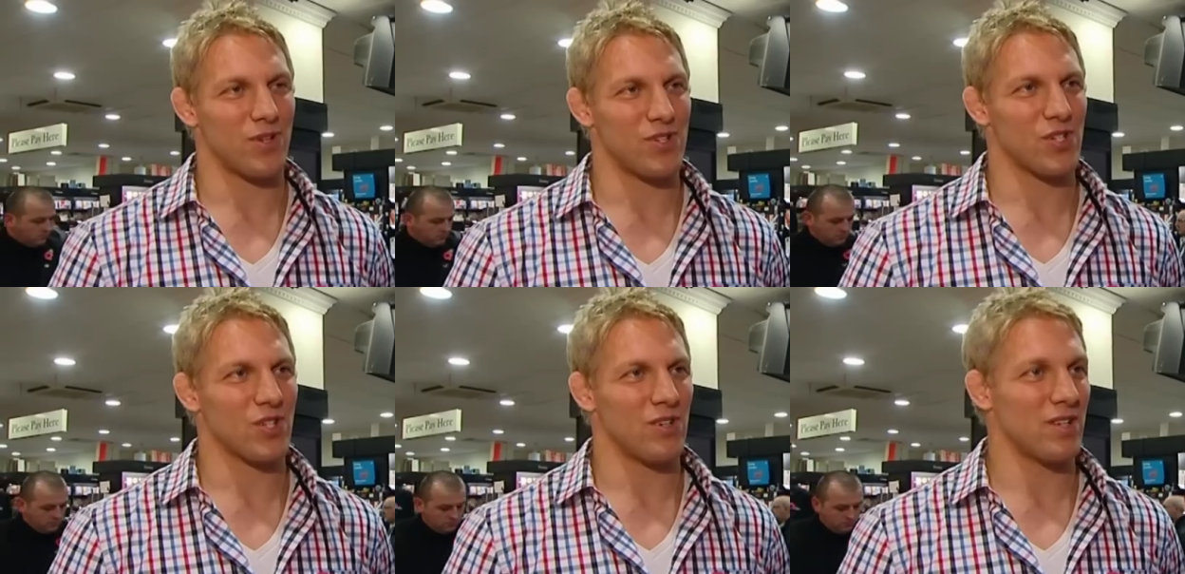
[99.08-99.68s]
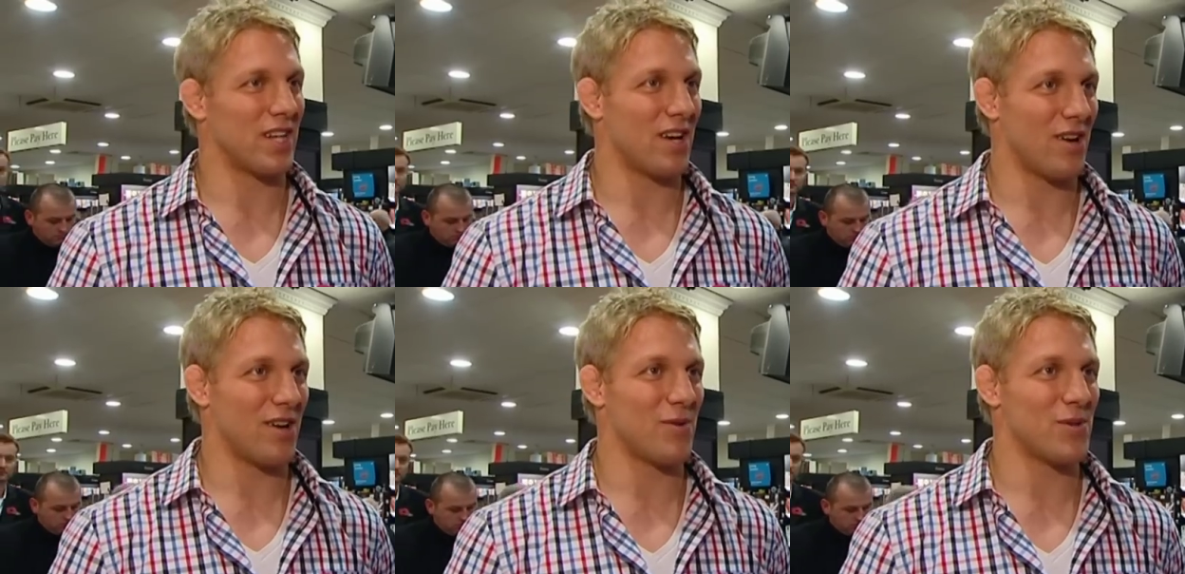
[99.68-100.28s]
Speaker 1: one just gone, you know,
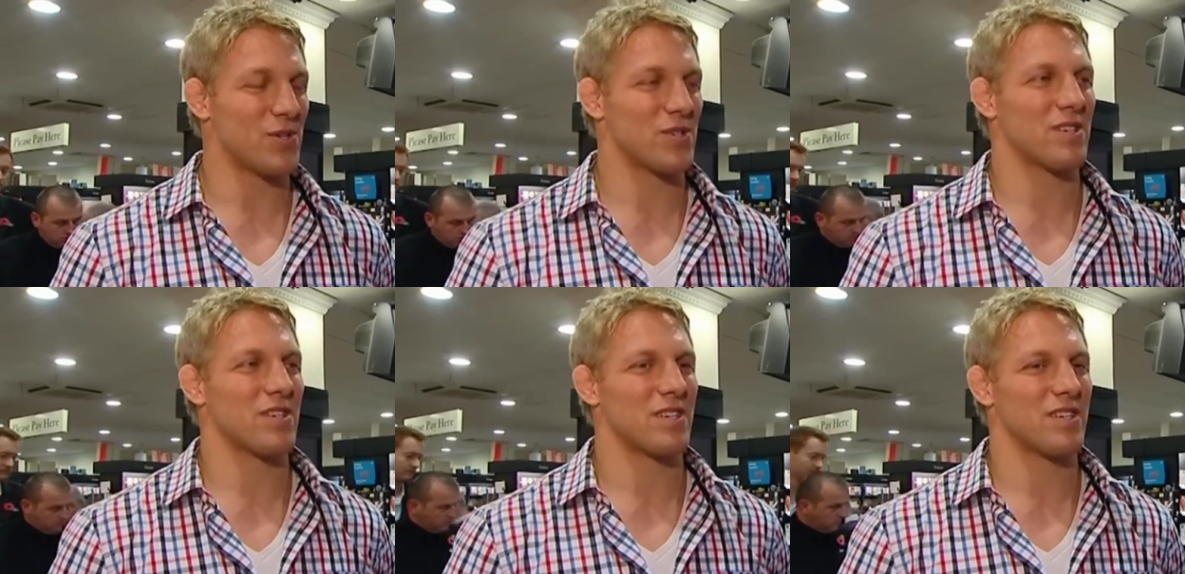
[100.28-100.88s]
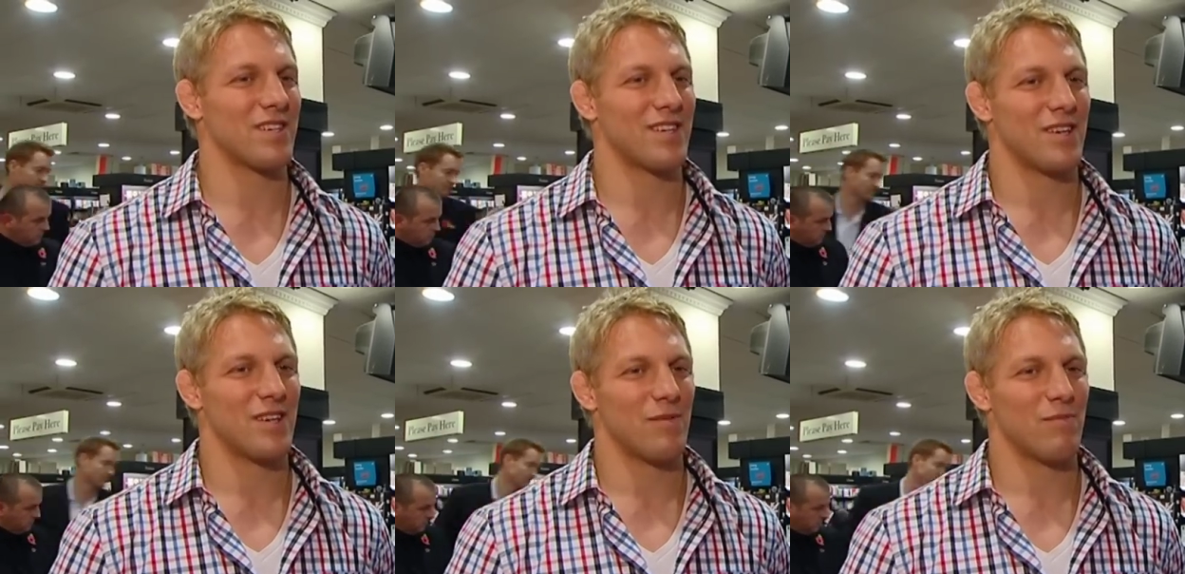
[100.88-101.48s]
I was
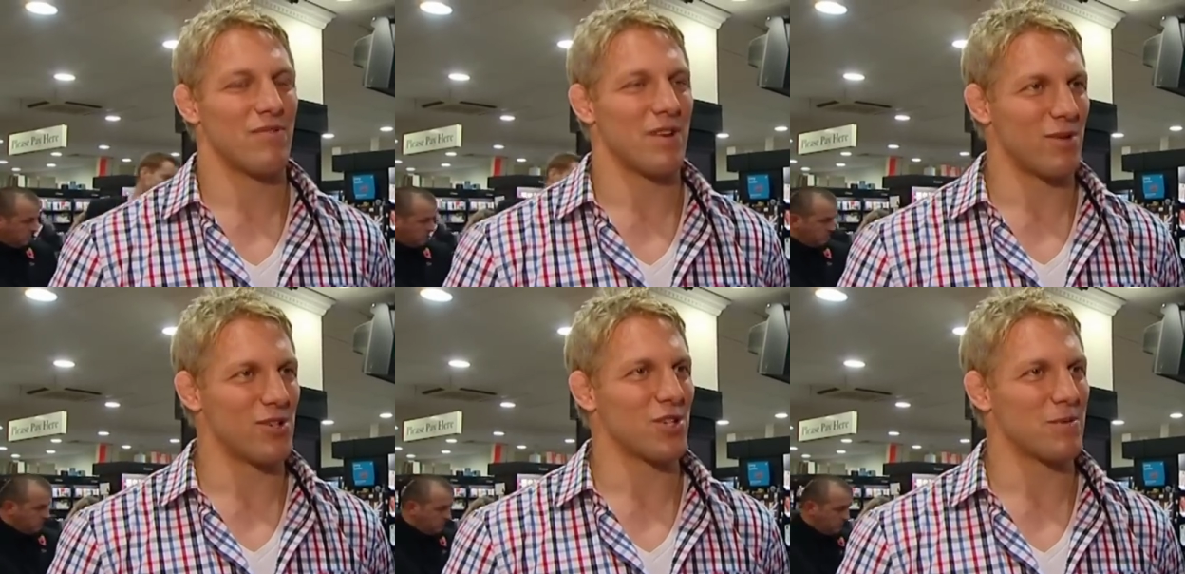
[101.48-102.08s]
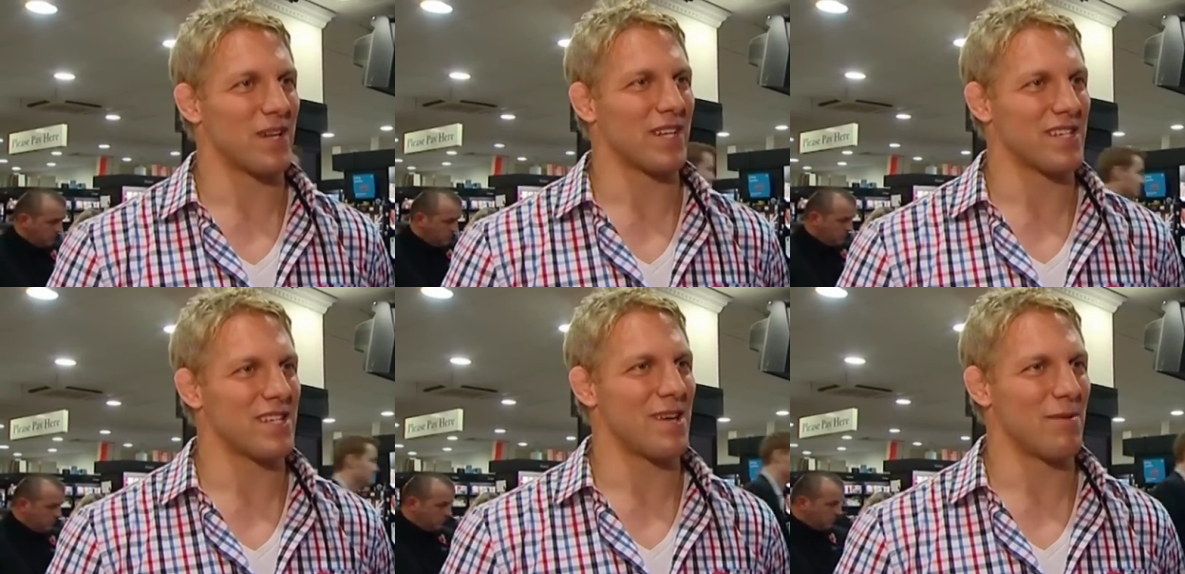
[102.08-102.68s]
pretty much expecting the same.